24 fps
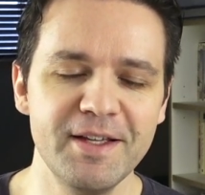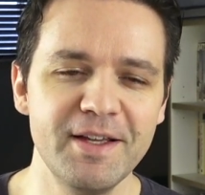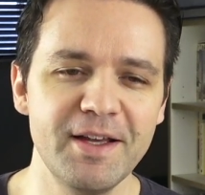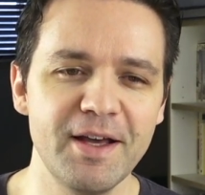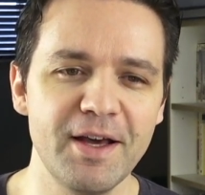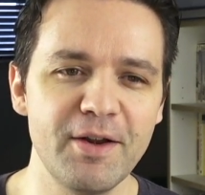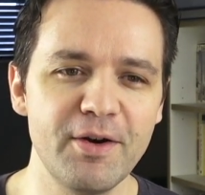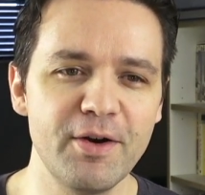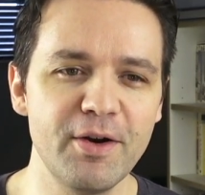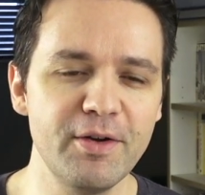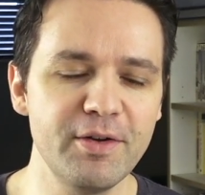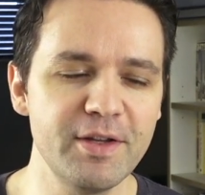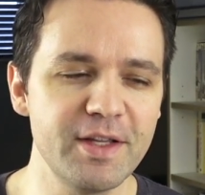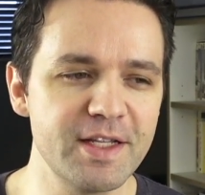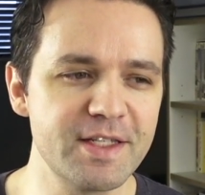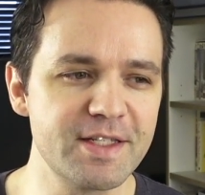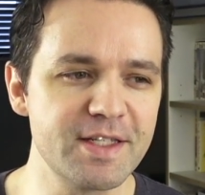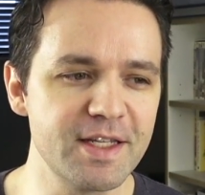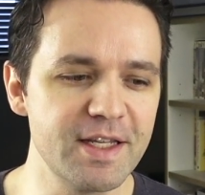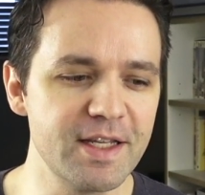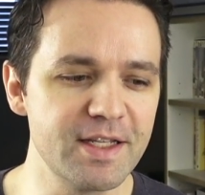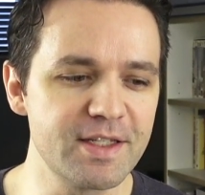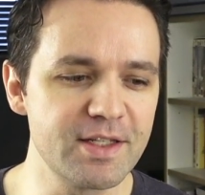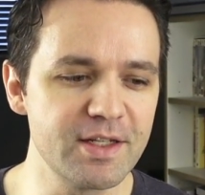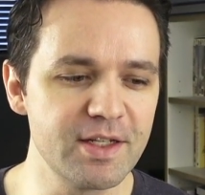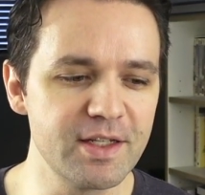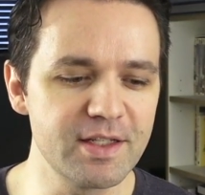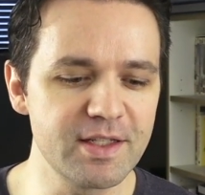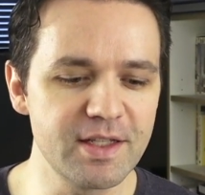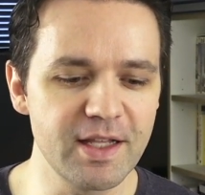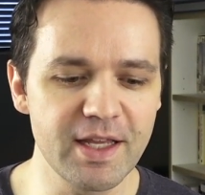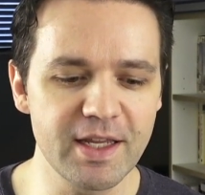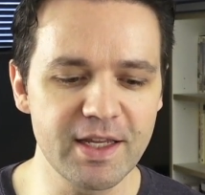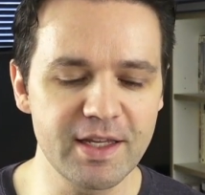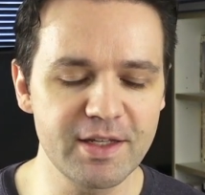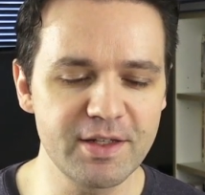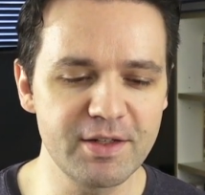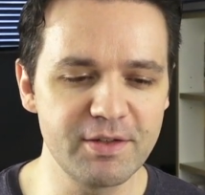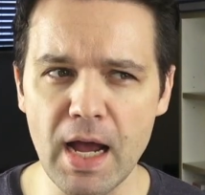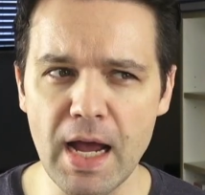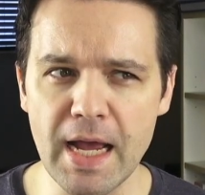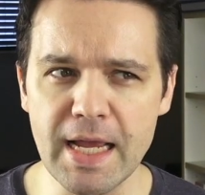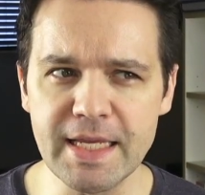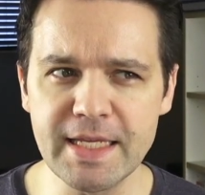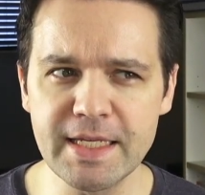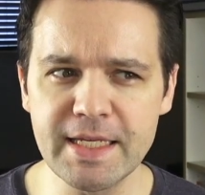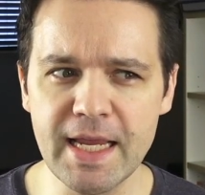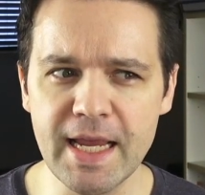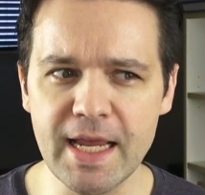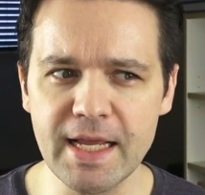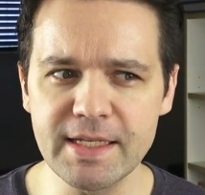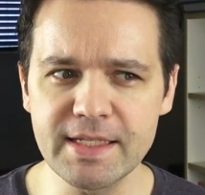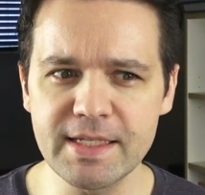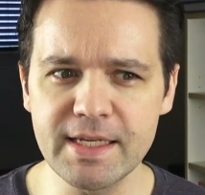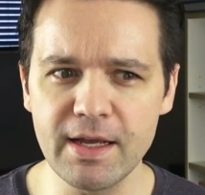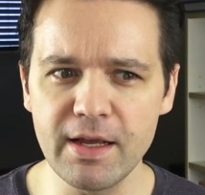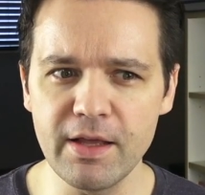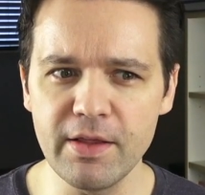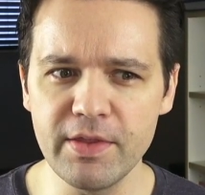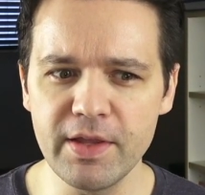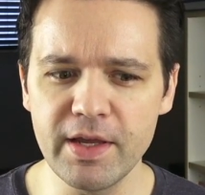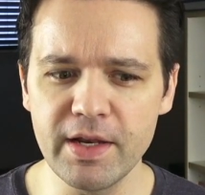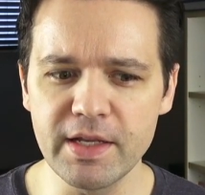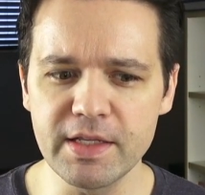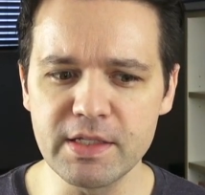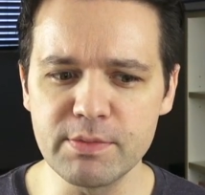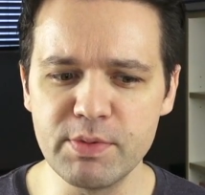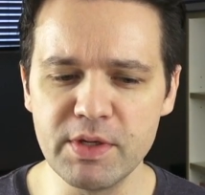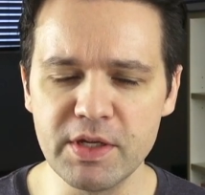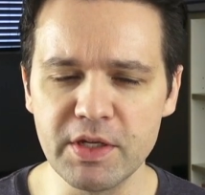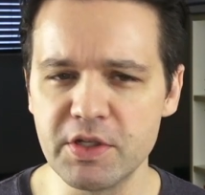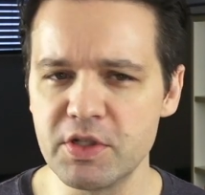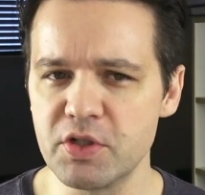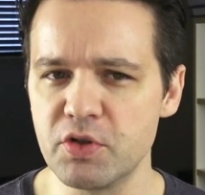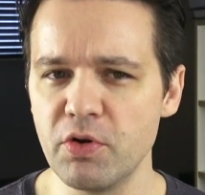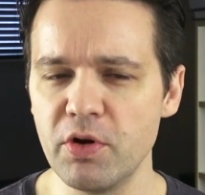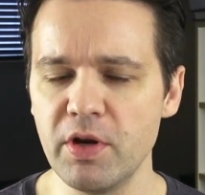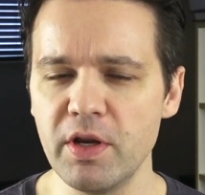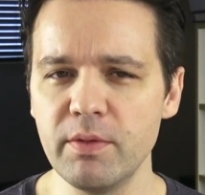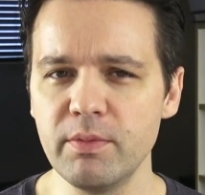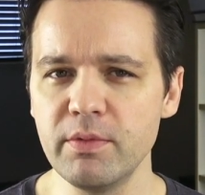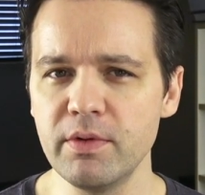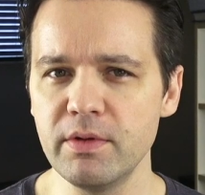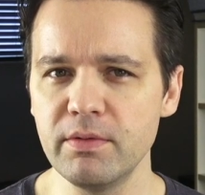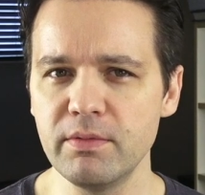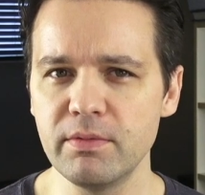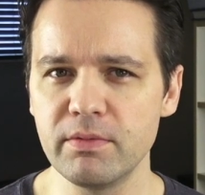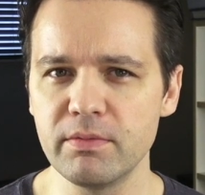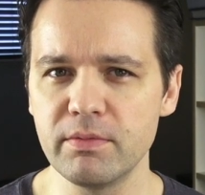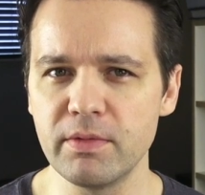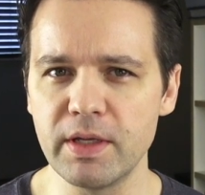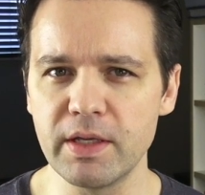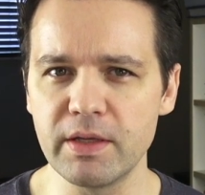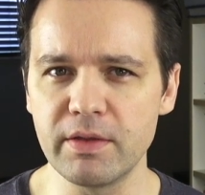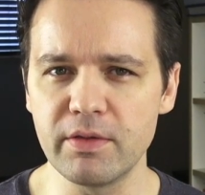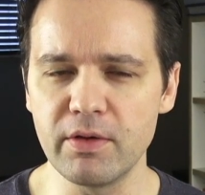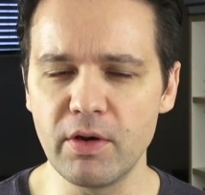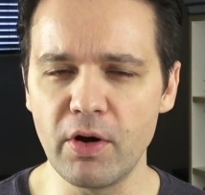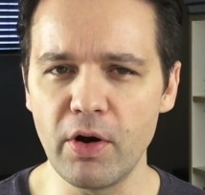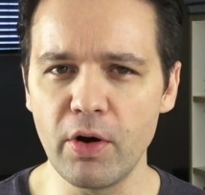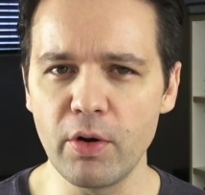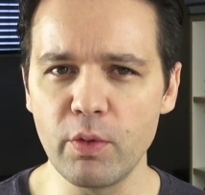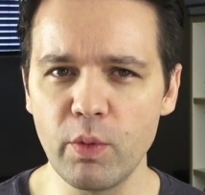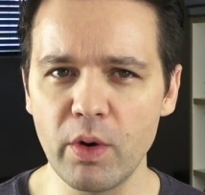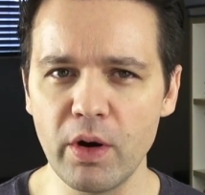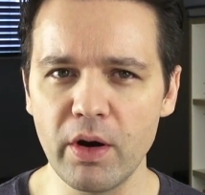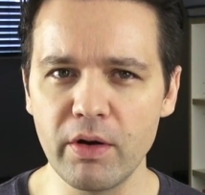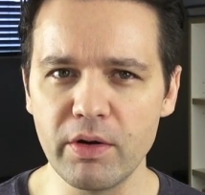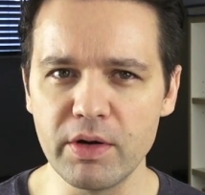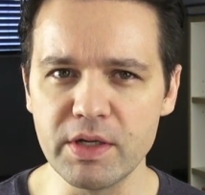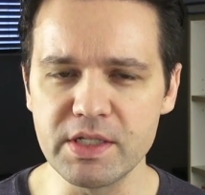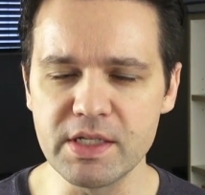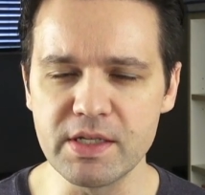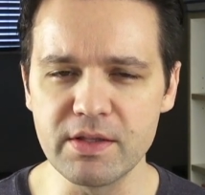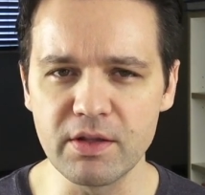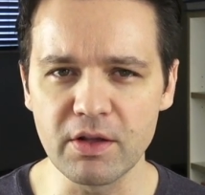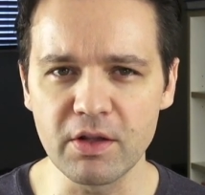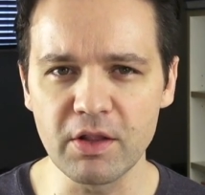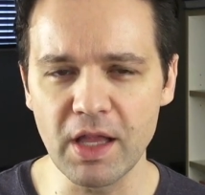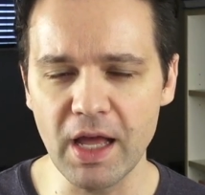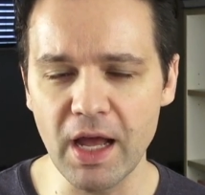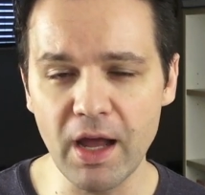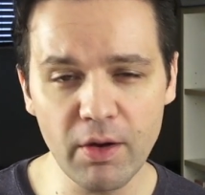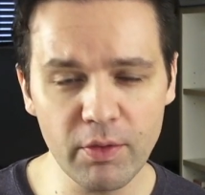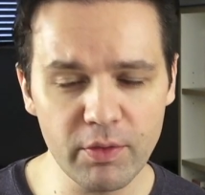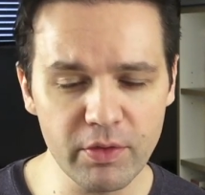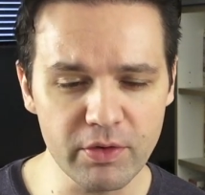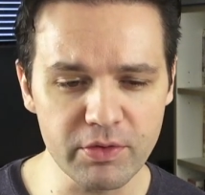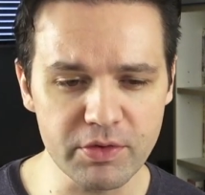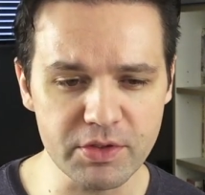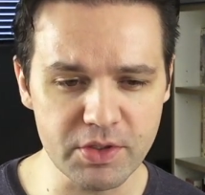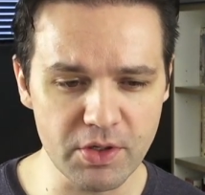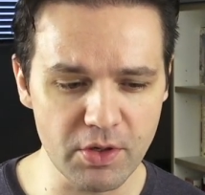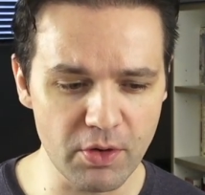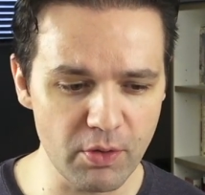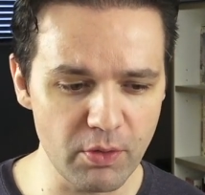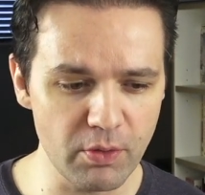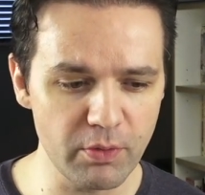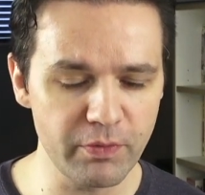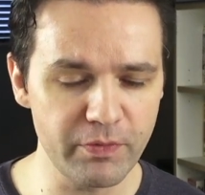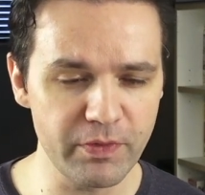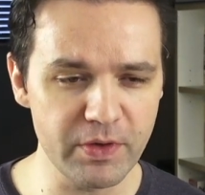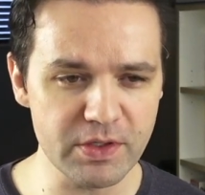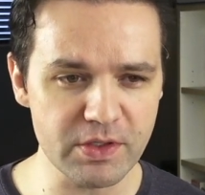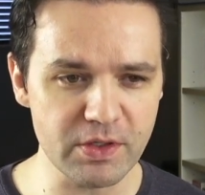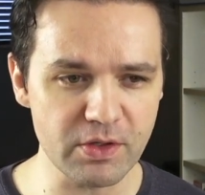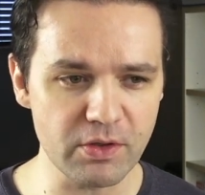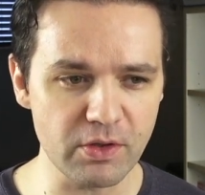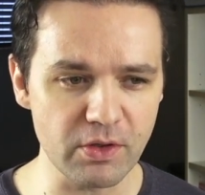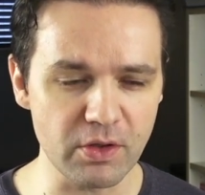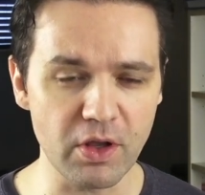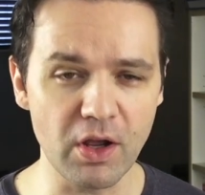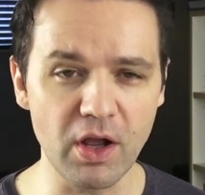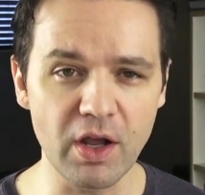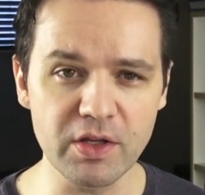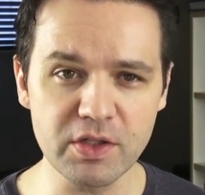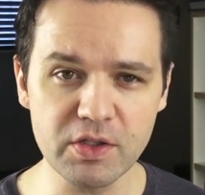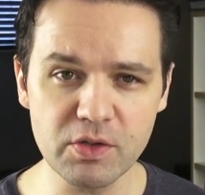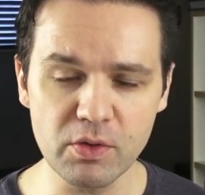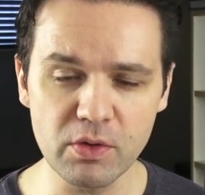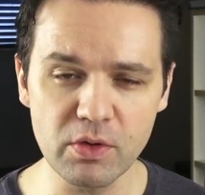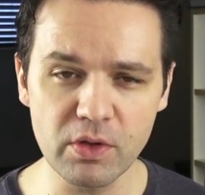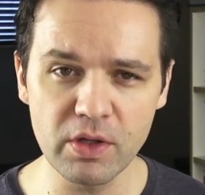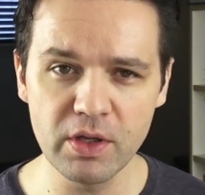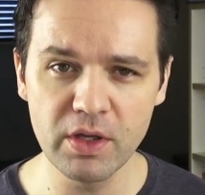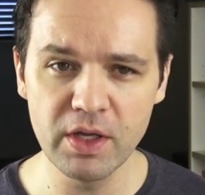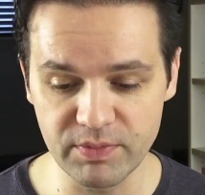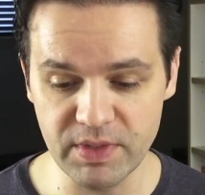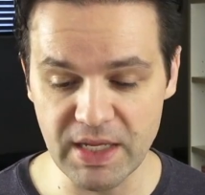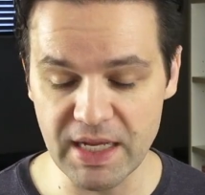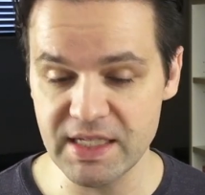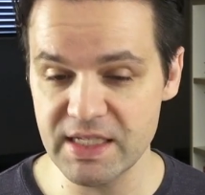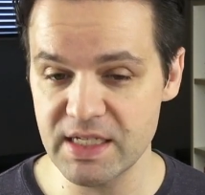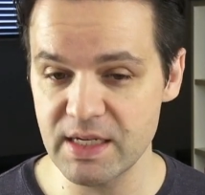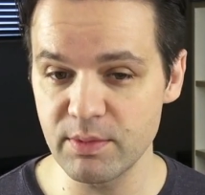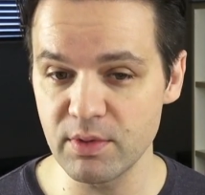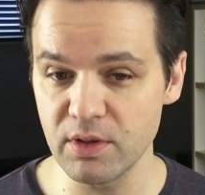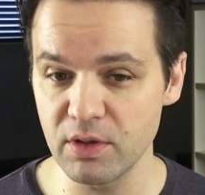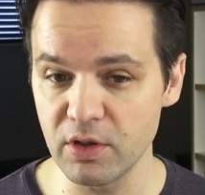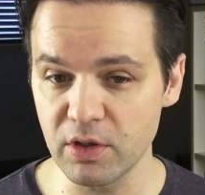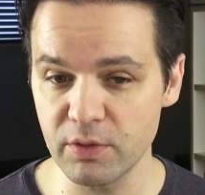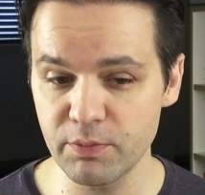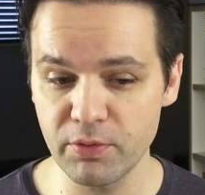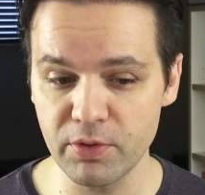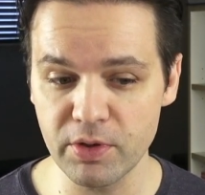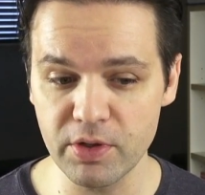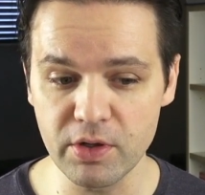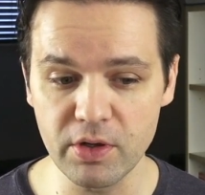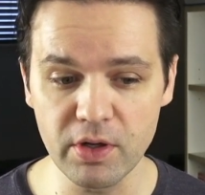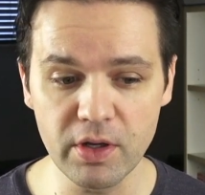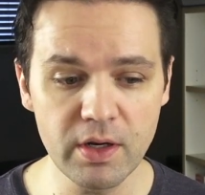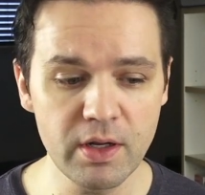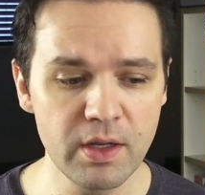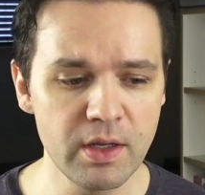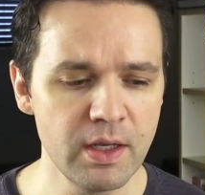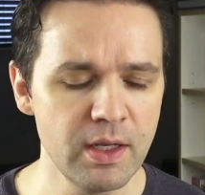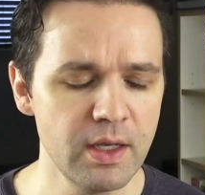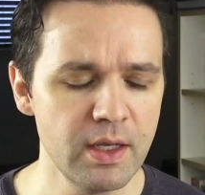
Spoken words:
don't know, it's like, I can't tell that it's being streamed. Like the hardware is in the cloud, there's no physical console. That seemed to look pretty good.